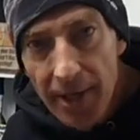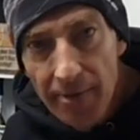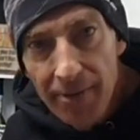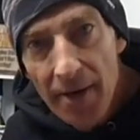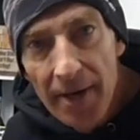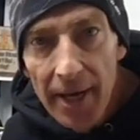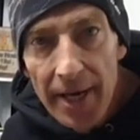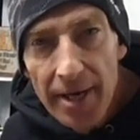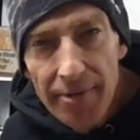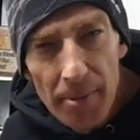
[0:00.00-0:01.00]
in front of the
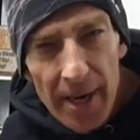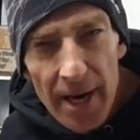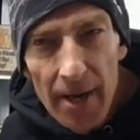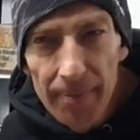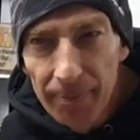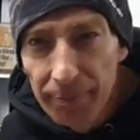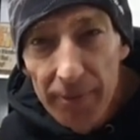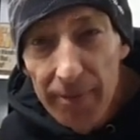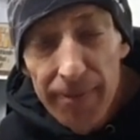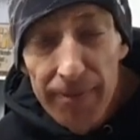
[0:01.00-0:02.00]
heater for about
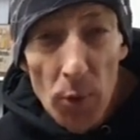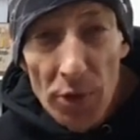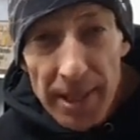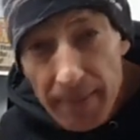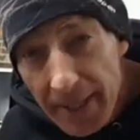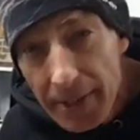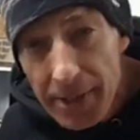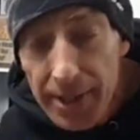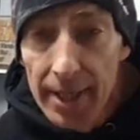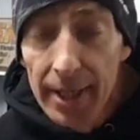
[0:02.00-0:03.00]
forty minutes.